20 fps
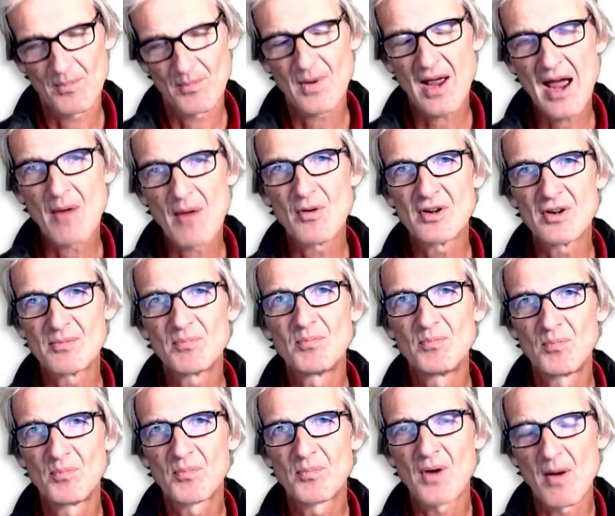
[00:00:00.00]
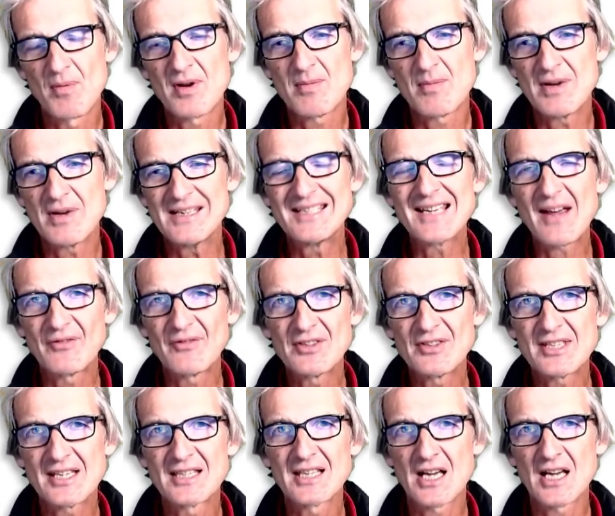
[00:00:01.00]
I would probably be
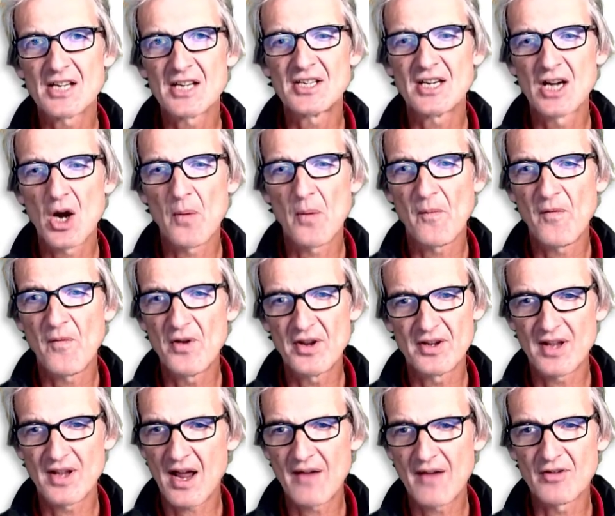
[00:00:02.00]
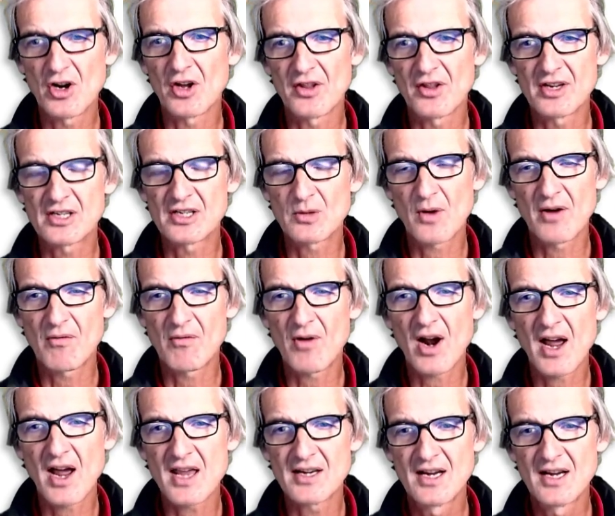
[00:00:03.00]
70-30 confident I've got this one
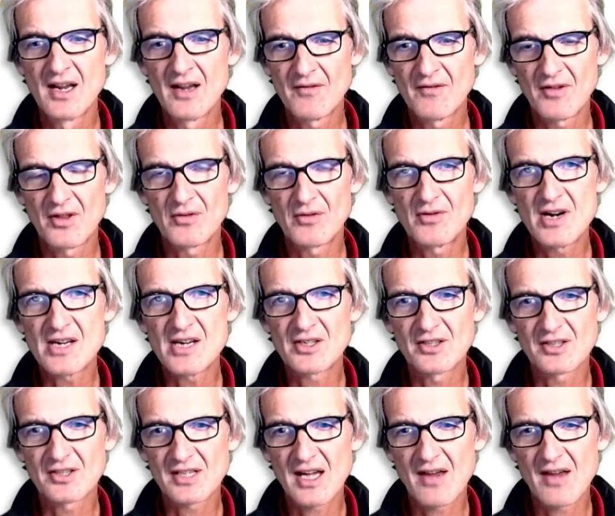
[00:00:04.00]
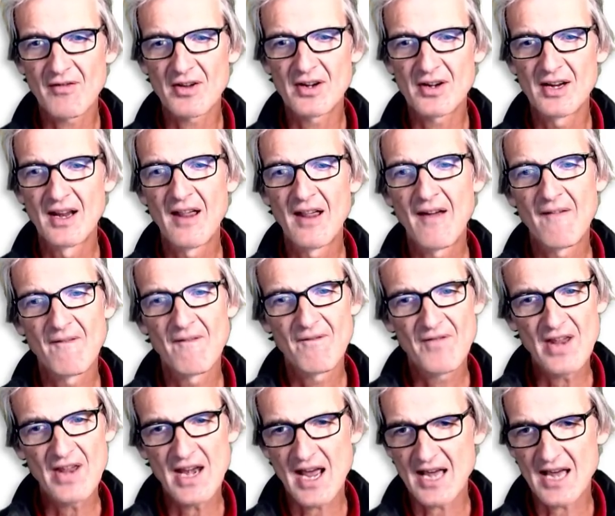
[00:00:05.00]
right for the reasons given.
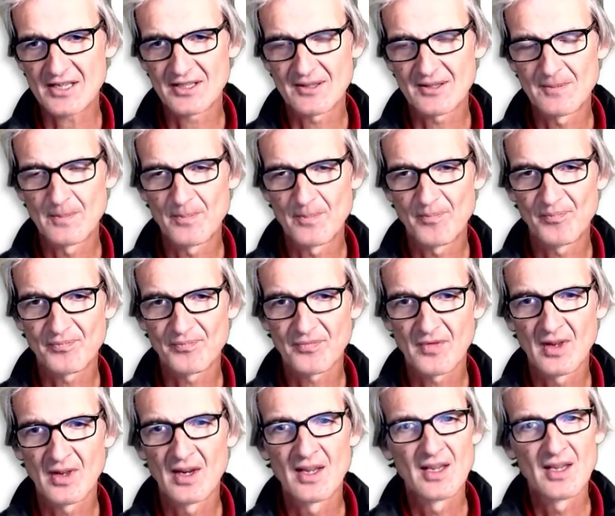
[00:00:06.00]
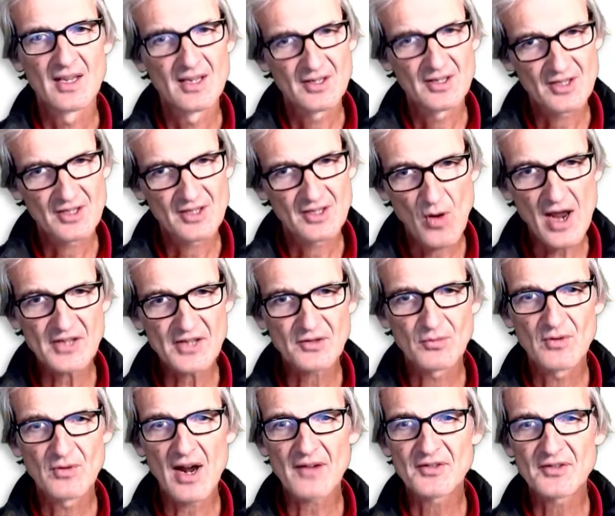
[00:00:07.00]
Finesse. So West
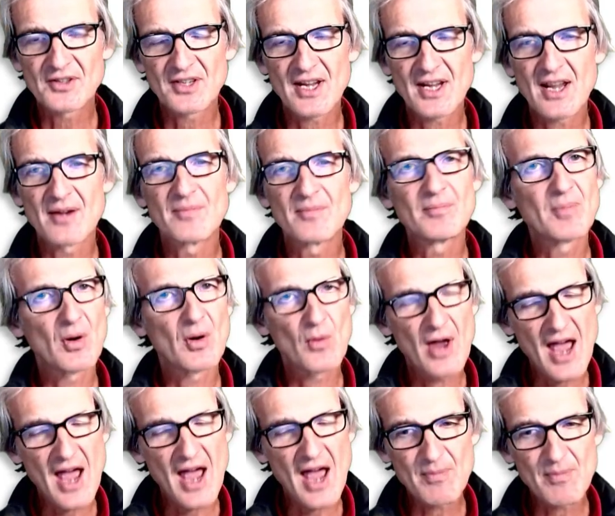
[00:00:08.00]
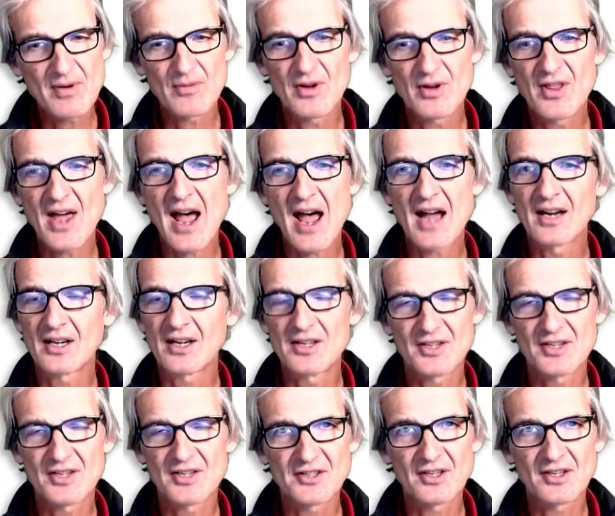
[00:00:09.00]
roughs it, but we're happy with that because
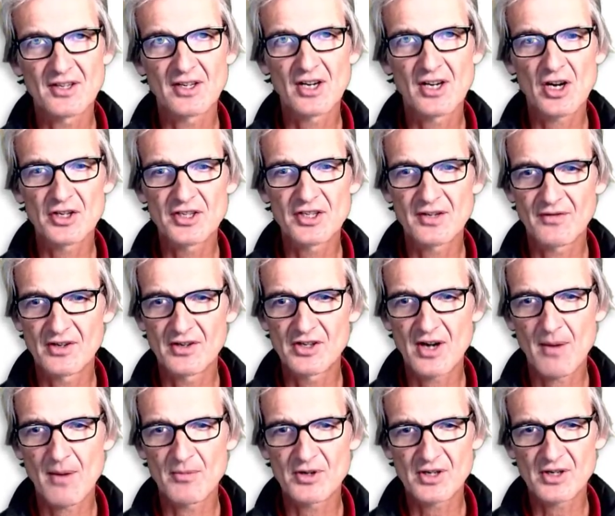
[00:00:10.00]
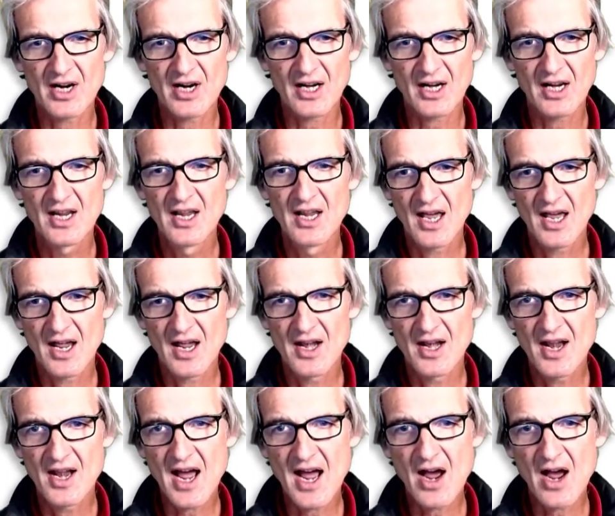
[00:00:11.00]
that's at the cost of a trump trick, and
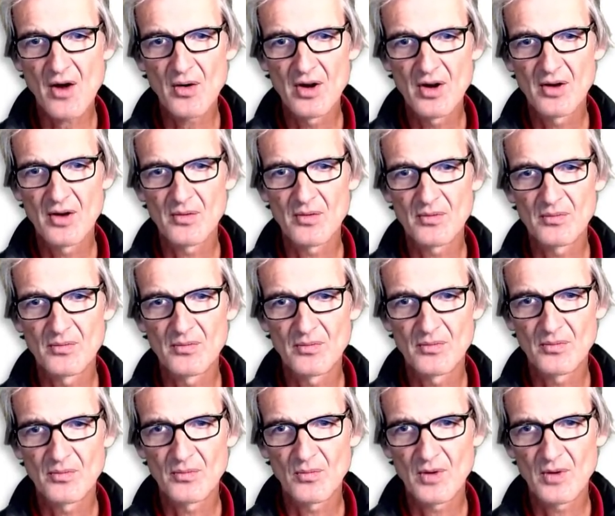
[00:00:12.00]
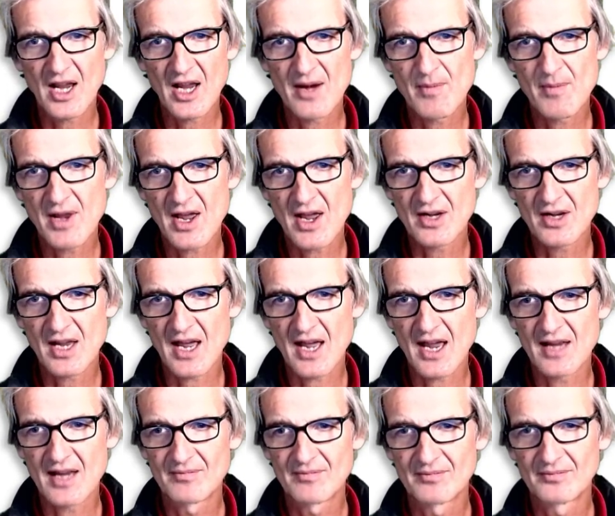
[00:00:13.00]
now we're going to be okay.